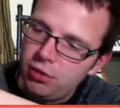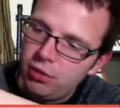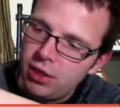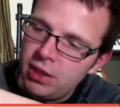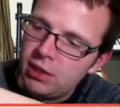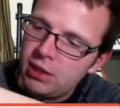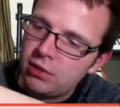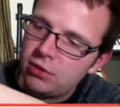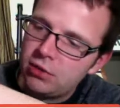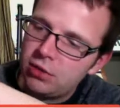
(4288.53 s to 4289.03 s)

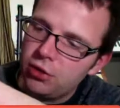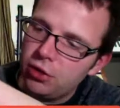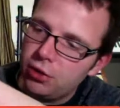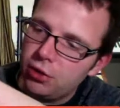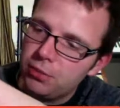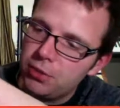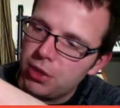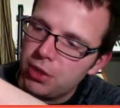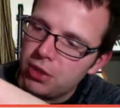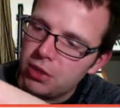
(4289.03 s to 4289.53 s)
the knobs.
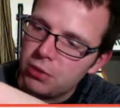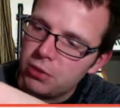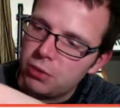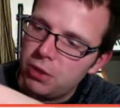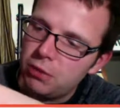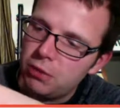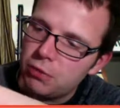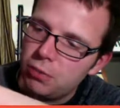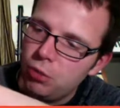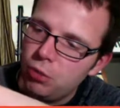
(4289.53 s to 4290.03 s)
It
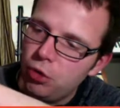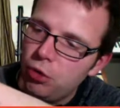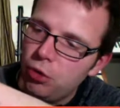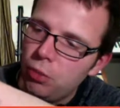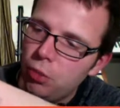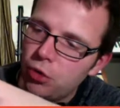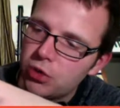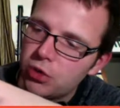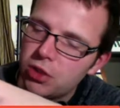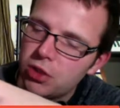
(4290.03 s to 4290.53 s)
was more
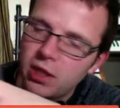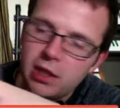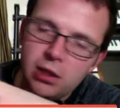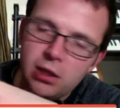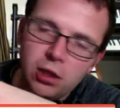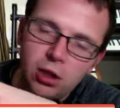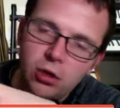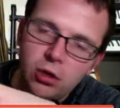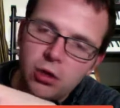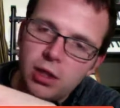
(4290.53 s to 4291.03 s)
what do they
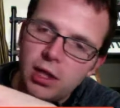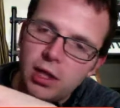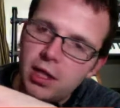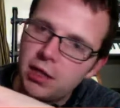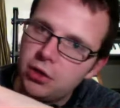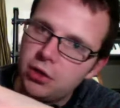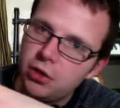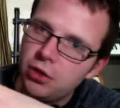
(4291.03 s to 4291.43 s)
look like, not